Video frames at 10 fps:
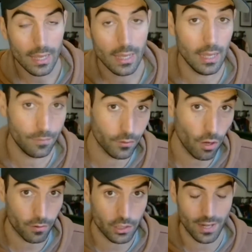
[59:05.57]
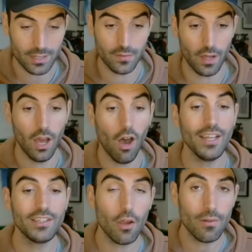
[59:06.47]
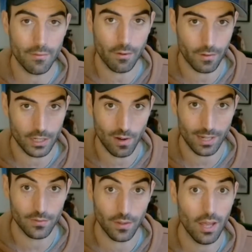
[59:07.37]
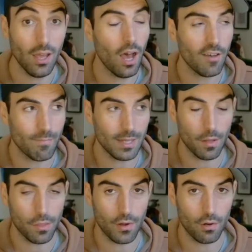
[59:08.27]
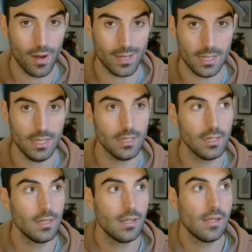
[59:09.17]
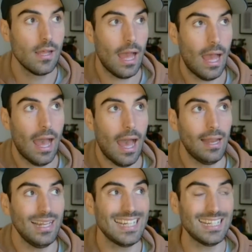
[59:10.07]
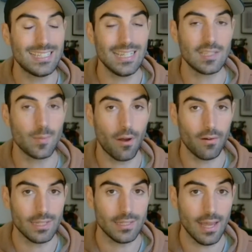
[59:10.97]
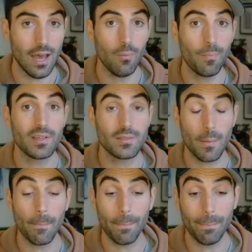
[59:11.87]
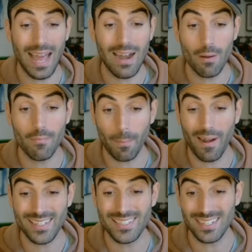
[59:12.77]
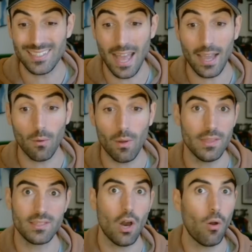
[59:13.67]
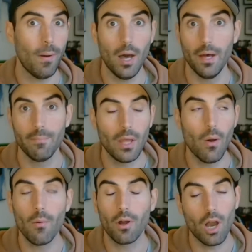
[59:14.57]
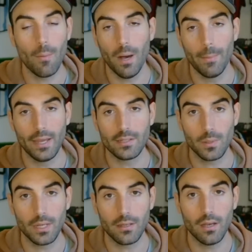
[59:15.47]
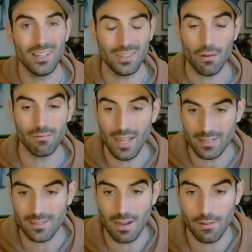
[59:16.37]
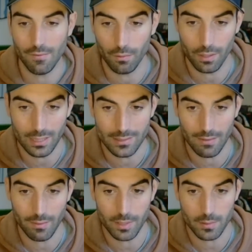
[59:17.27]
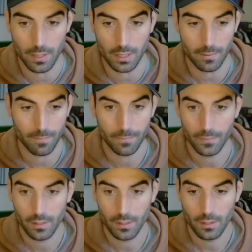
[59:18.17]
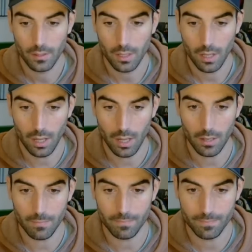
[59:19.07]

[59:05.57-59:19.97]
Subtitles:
If you've got a free transfer. I don't have a free transfer. I've made my 3 already. And I didn't see it as a priority sell because the player I'm replacing Saka with is Cole Palmer. No, I want Cole Palmer next week. I don't necessarily feel the need to have him this week. So,